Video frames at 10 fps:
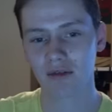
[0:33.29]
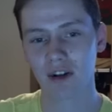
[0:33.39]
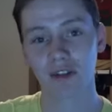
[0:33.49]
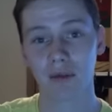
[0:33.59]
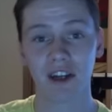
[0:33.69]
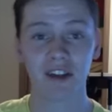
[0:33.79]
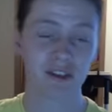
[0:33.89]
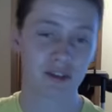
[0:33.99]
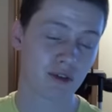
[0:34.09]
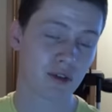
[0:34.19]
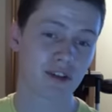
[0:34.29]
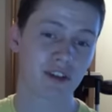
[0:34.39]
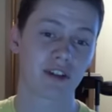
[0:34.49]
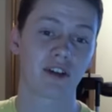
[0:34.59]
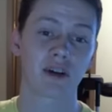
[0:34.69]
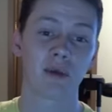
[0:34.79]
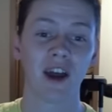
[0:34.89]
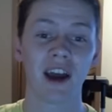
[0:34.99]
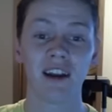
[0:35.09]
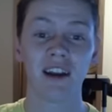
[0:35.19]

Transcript: WrestleMania, so of course I'm going to talk about that.